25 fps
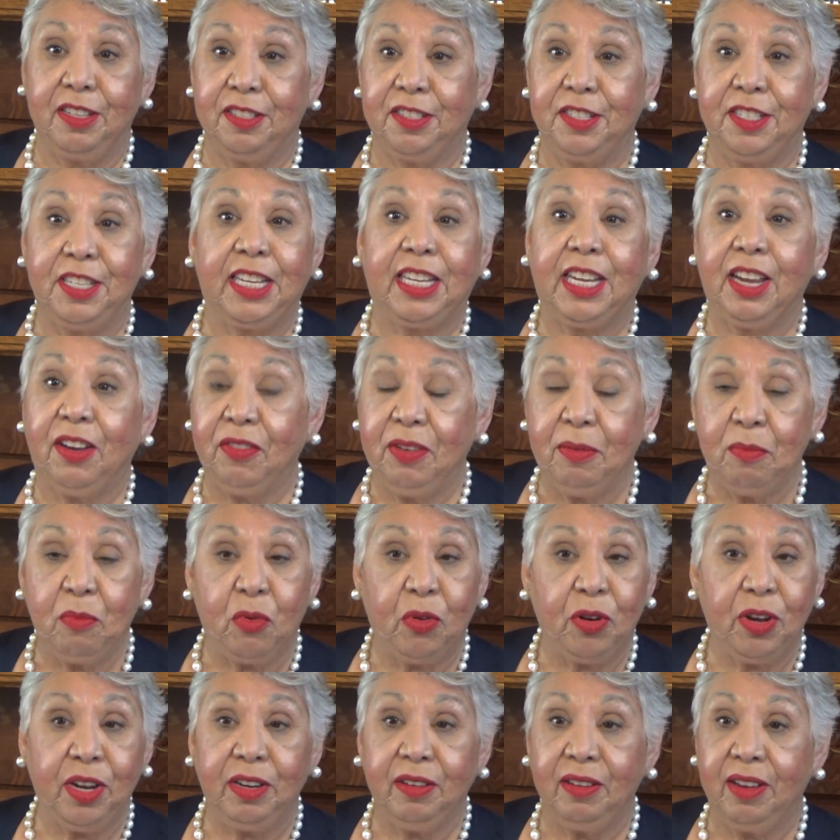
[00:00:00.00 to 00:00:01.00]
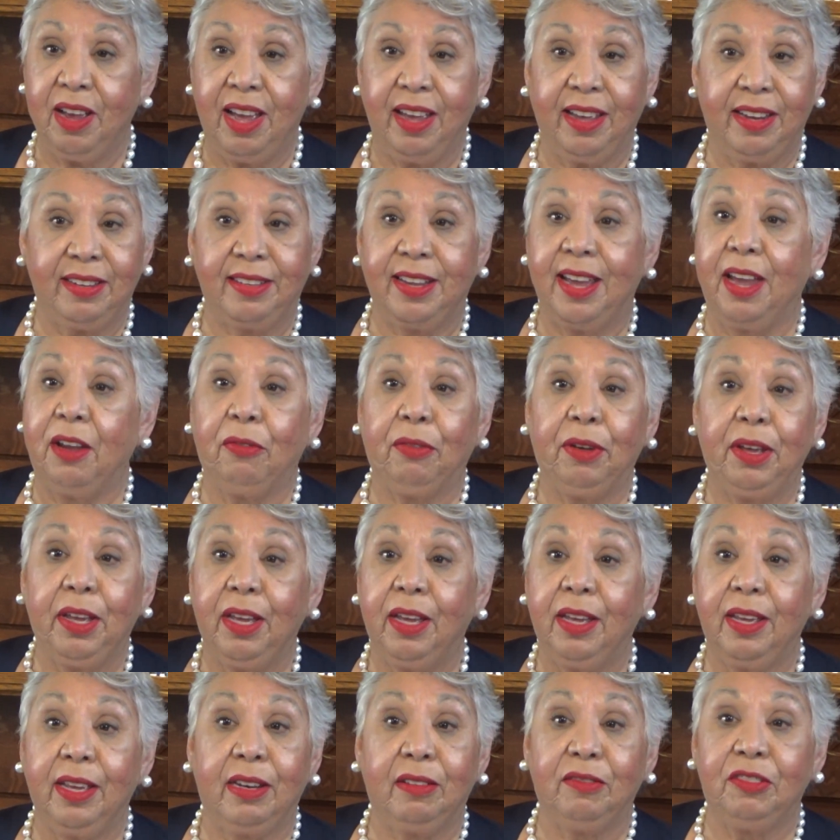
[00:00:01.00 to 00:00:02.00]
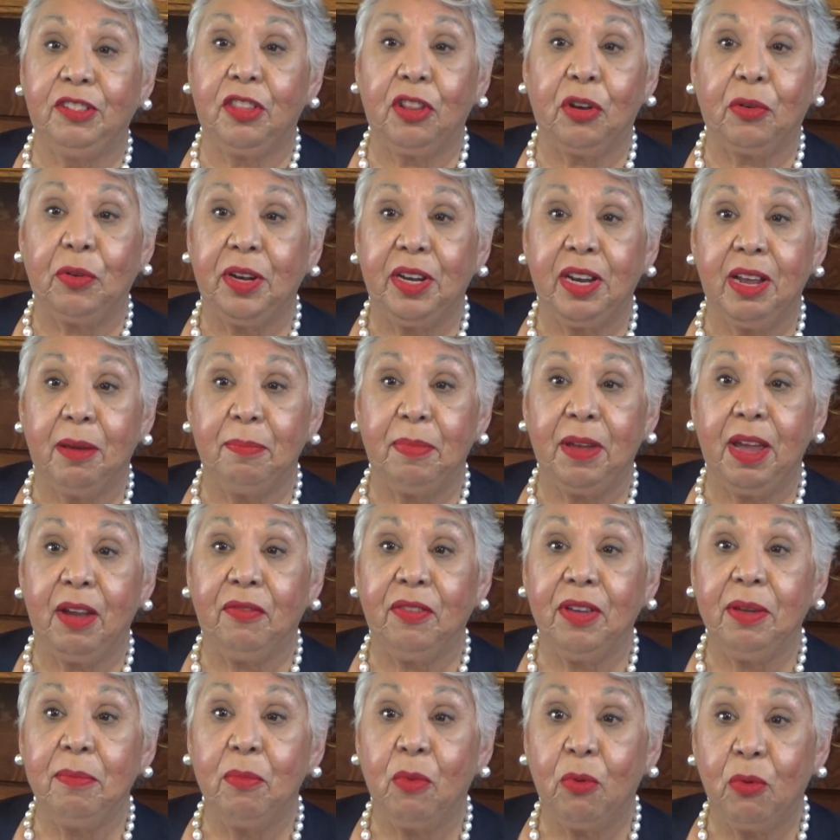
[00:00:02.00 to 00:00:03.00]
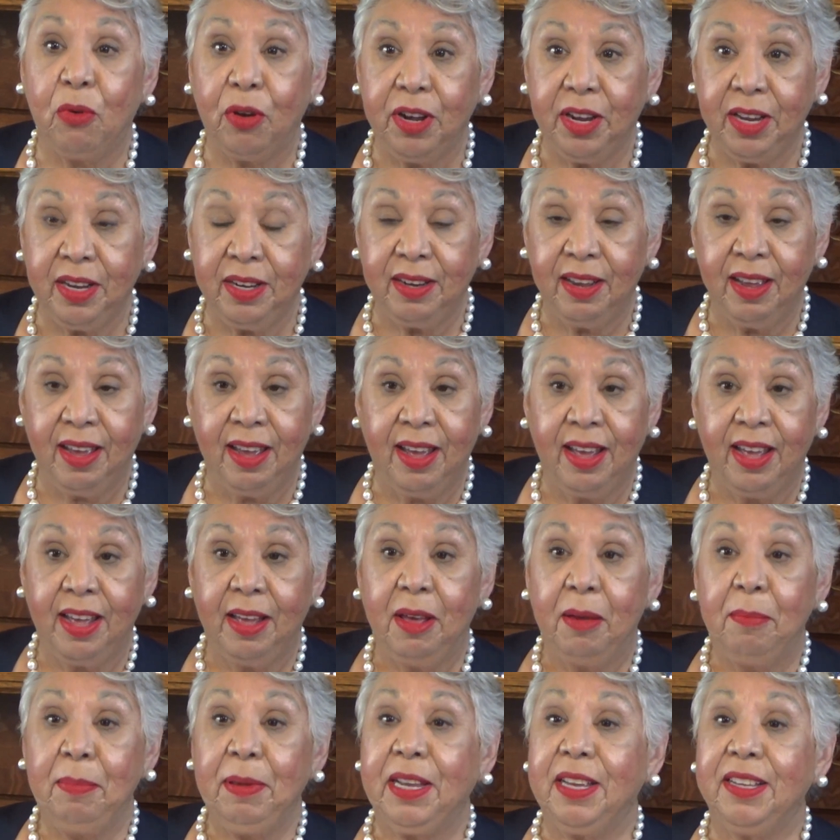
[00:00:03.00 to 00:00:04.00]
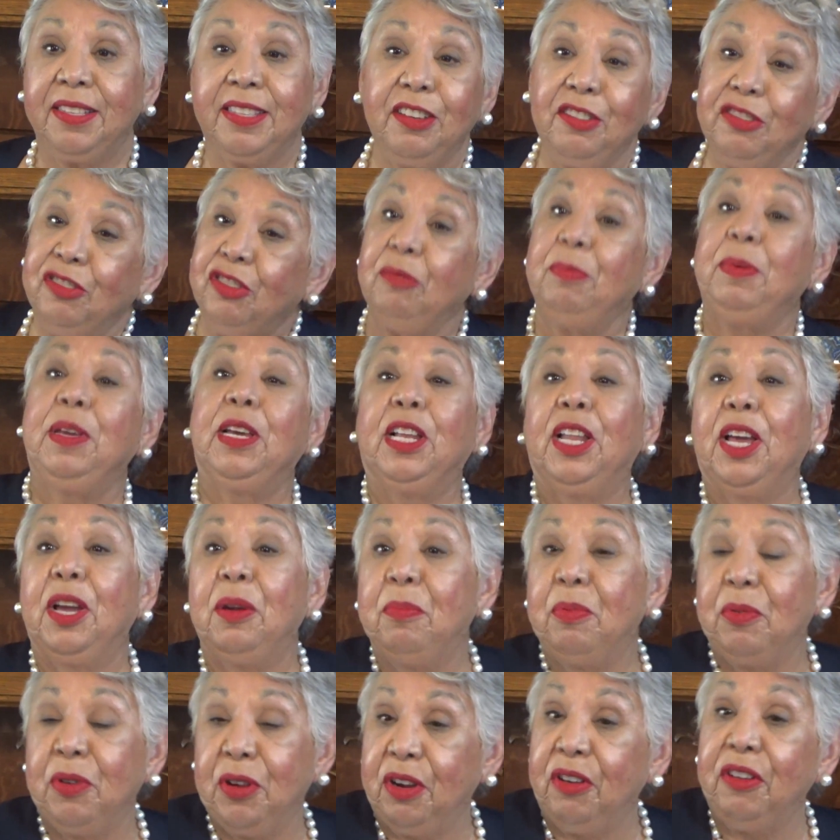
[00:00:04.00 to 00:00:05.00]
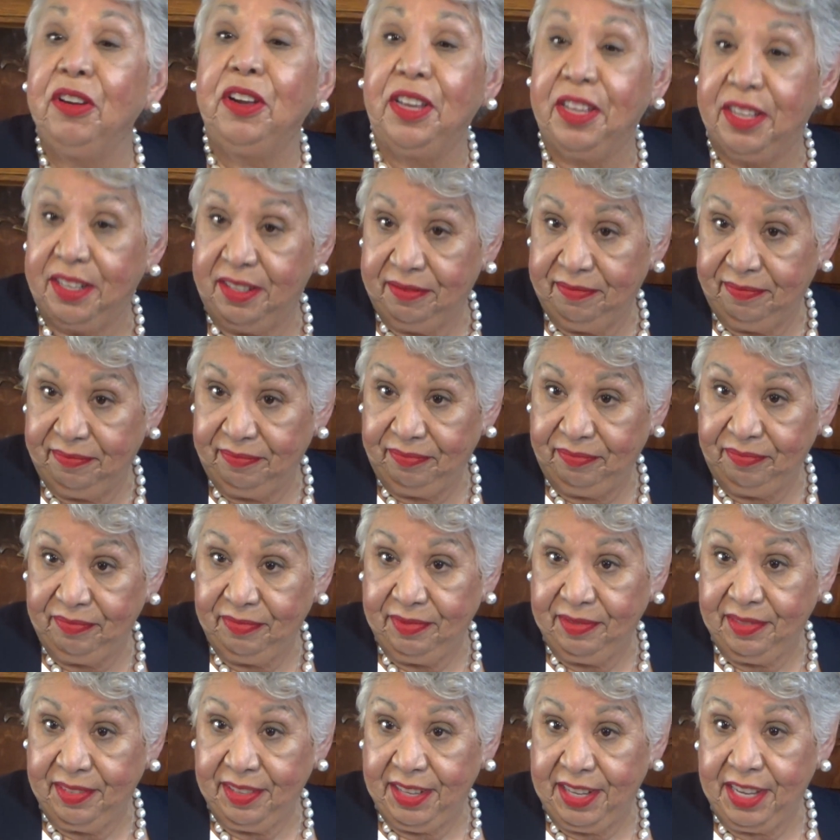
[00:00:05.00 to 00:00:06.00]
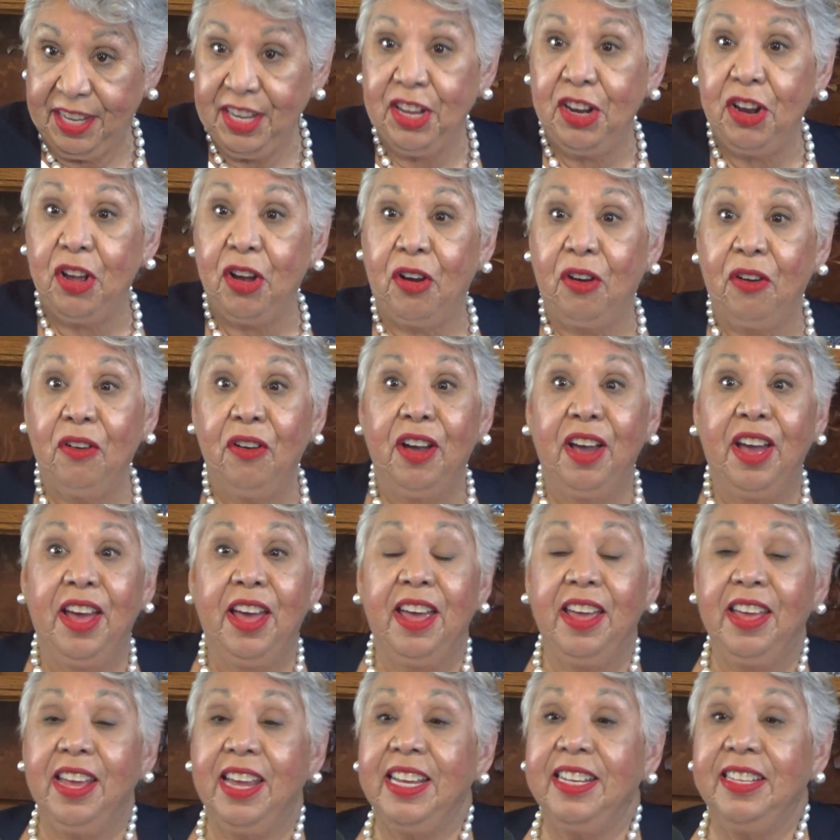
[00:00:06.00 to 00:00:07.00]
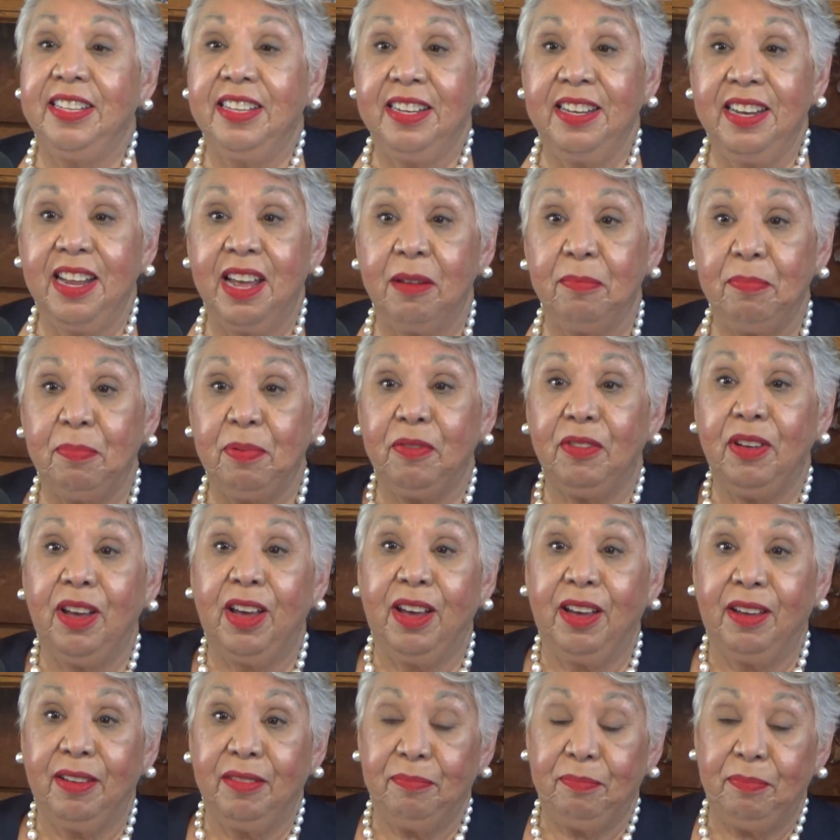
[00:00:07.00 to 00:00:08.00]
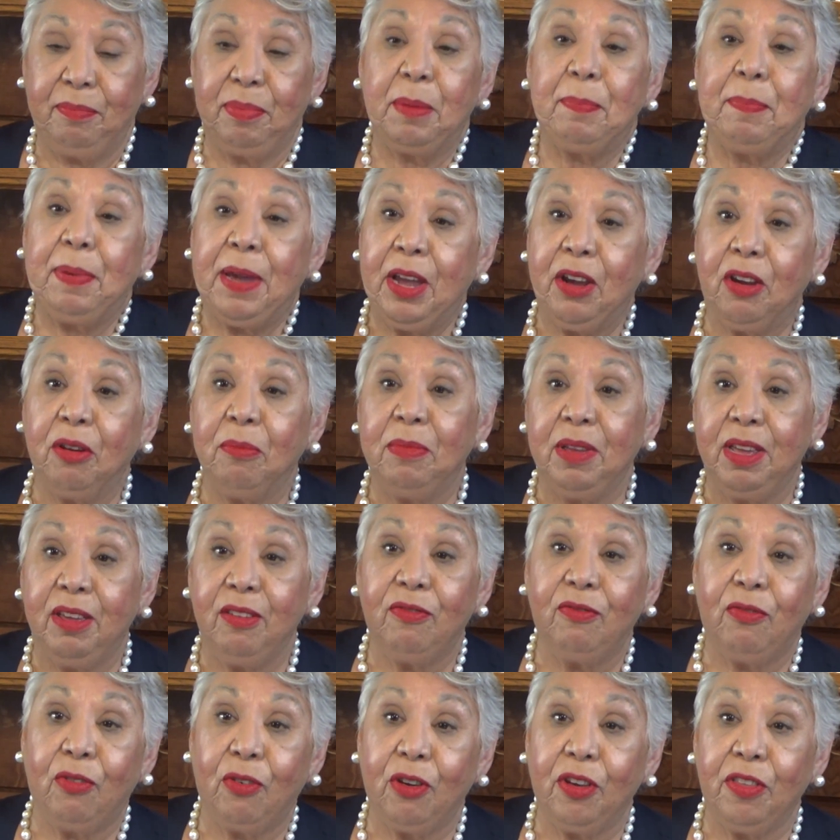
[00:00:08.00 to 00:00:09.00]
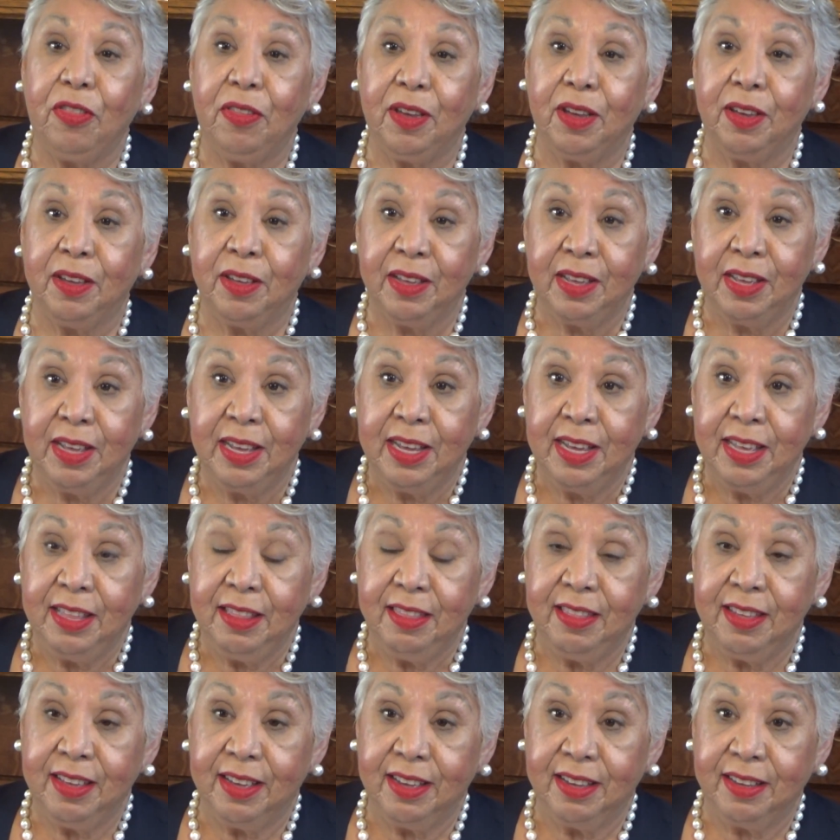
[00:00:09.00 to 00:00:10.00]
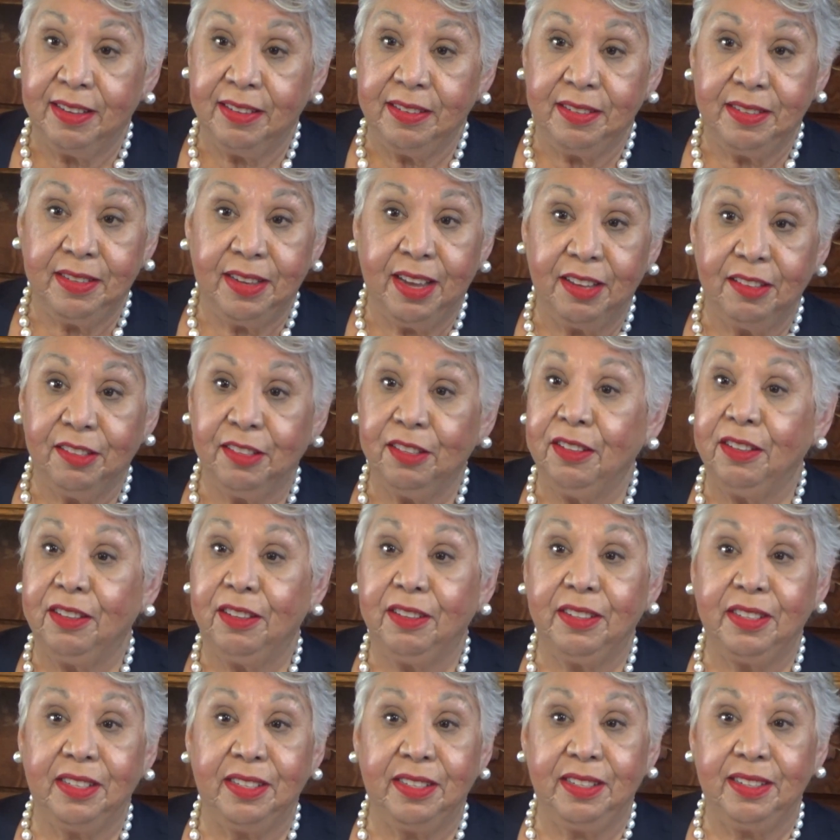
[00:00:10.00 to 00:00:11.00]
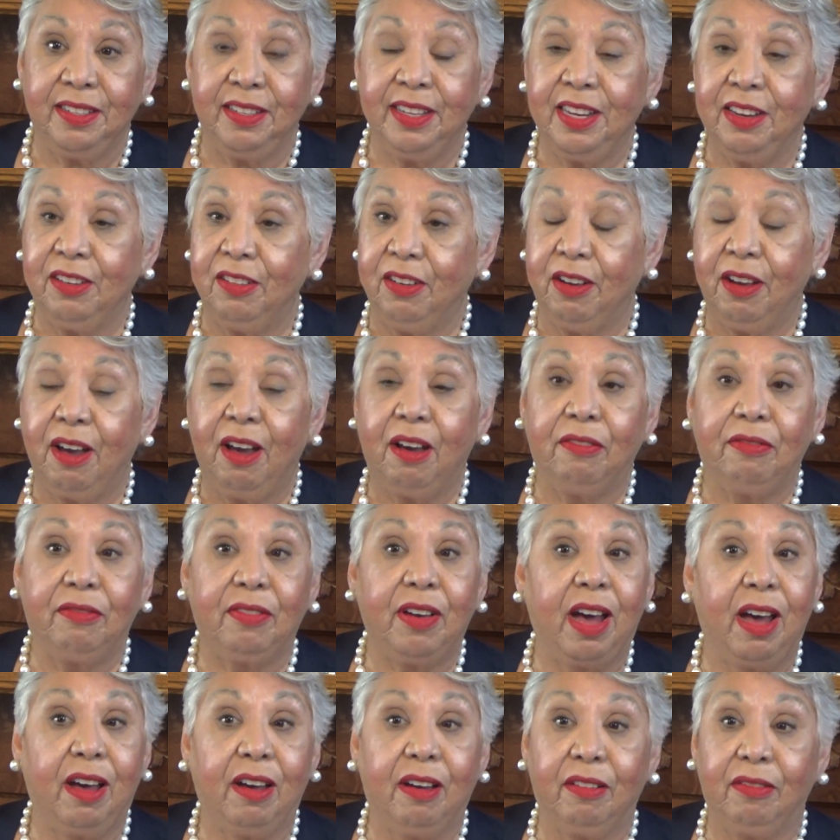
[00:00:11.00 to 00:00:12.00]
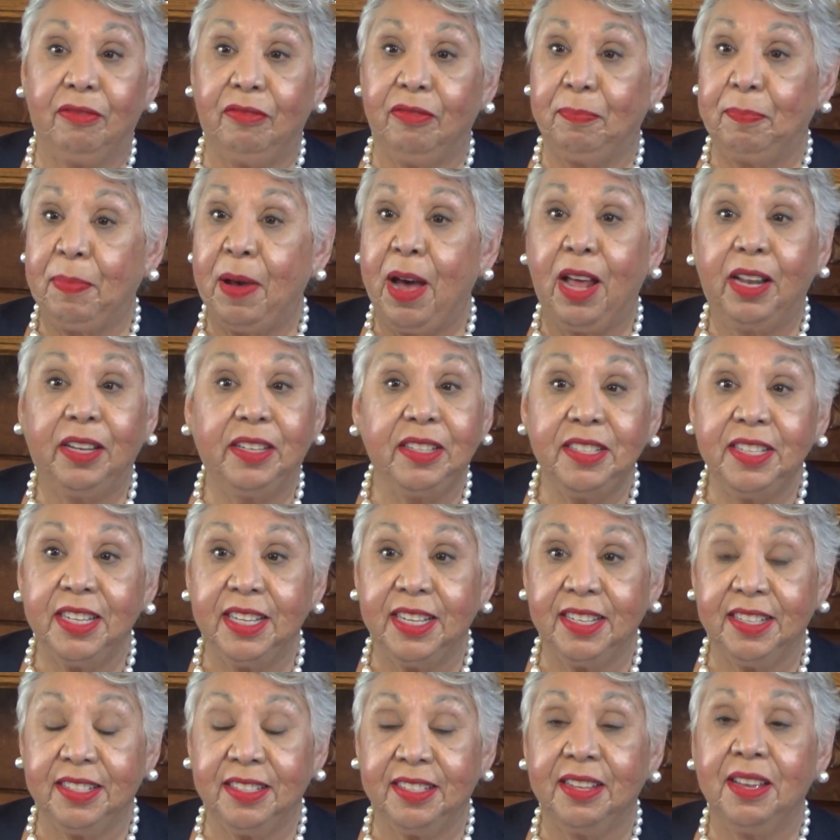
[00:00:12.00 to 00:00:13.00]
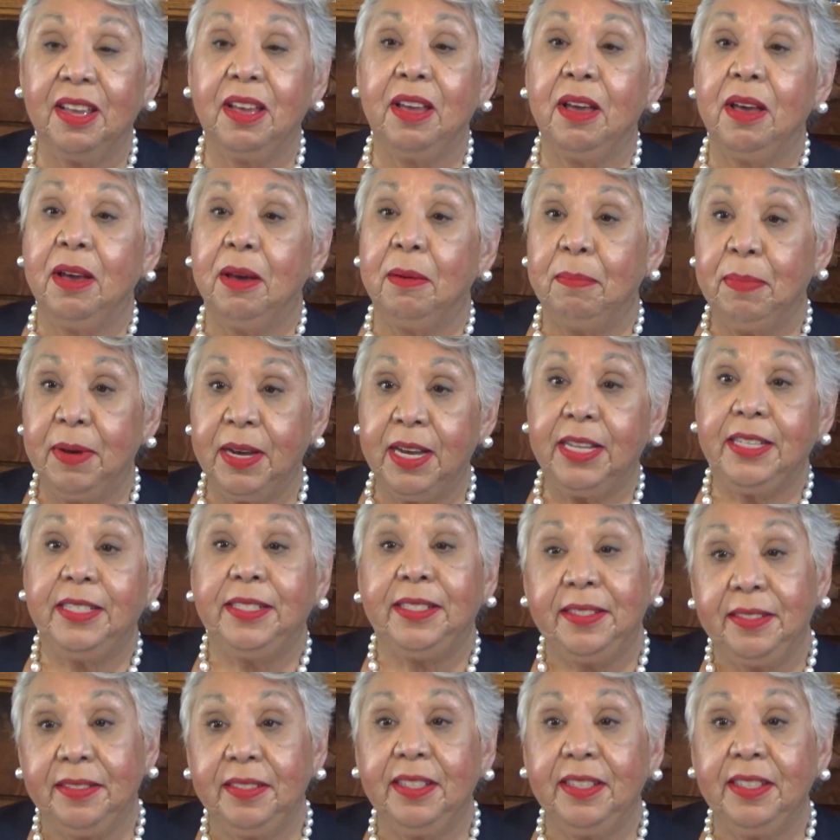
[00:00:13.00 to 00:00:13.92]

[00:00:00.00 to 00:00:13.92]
sick every morning. I had diarrhea and throwing up every morning because I used to be a librarian. It did not prepare me for the tussle and of politics, but